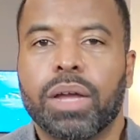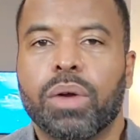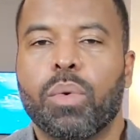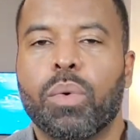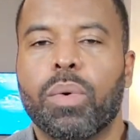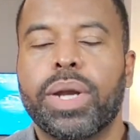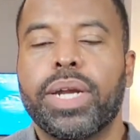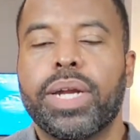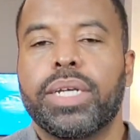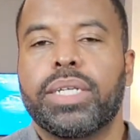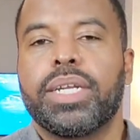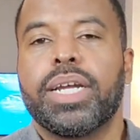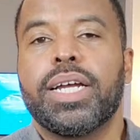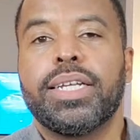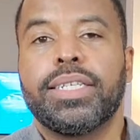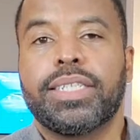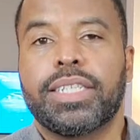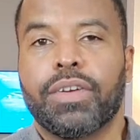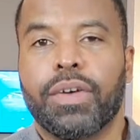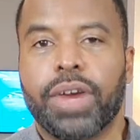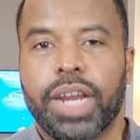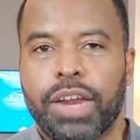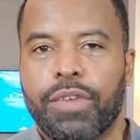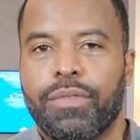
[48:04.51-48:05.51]
What it does,
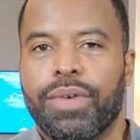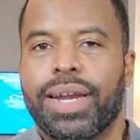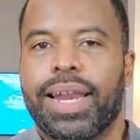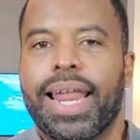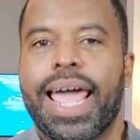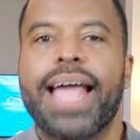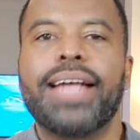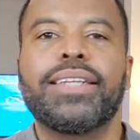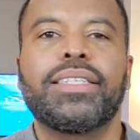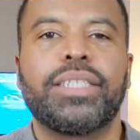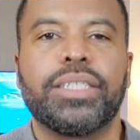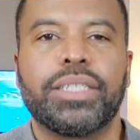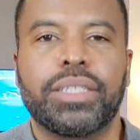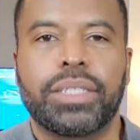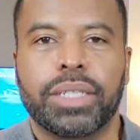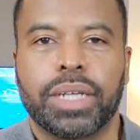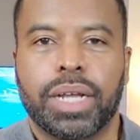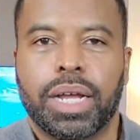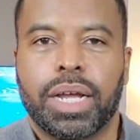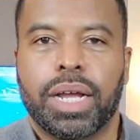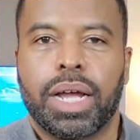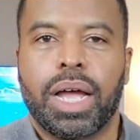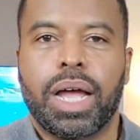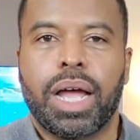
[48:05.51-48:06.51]
it relaxes,
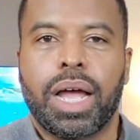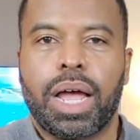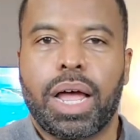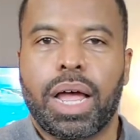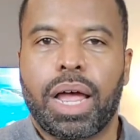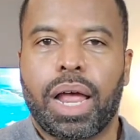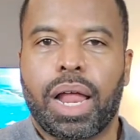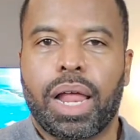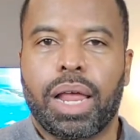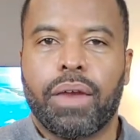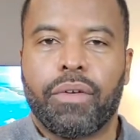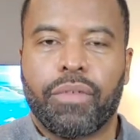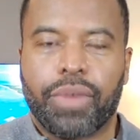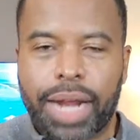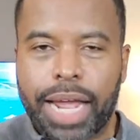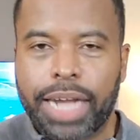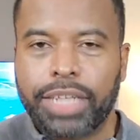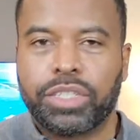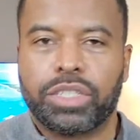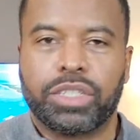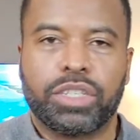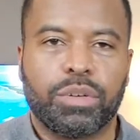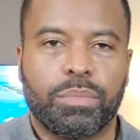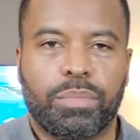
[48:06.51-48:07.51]
uh, it
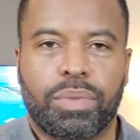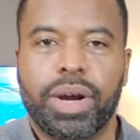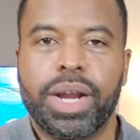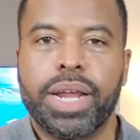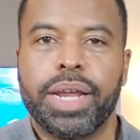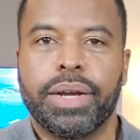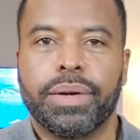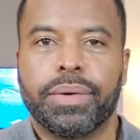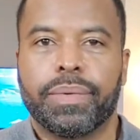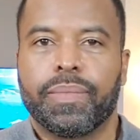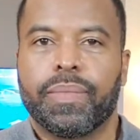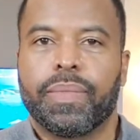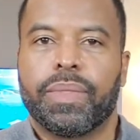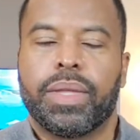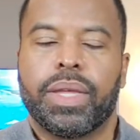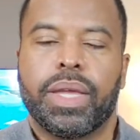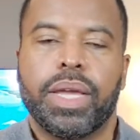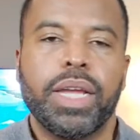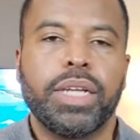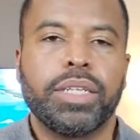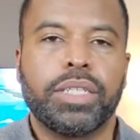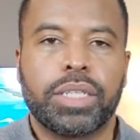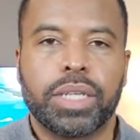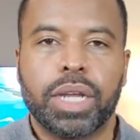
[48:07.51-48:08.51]
relaxes your brain.
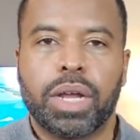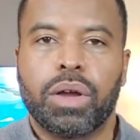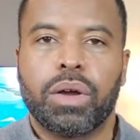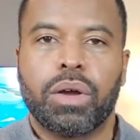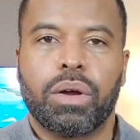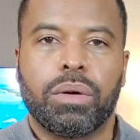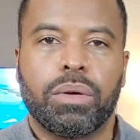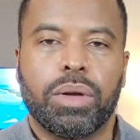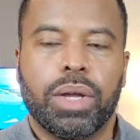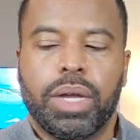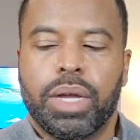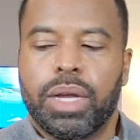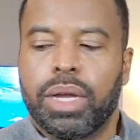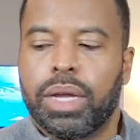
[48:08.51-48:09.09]
And so